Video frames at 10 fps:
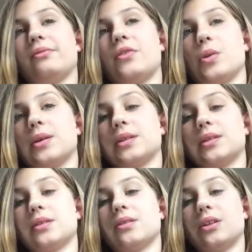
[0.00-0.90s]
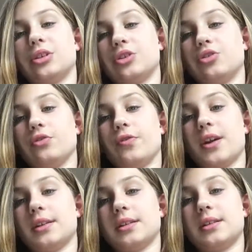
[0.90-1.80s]
focus on the true
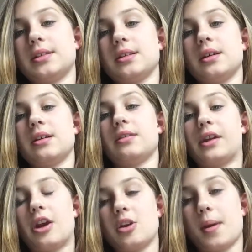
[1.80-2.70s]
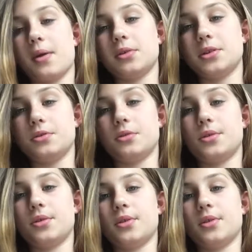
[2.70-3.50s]
friends that care about you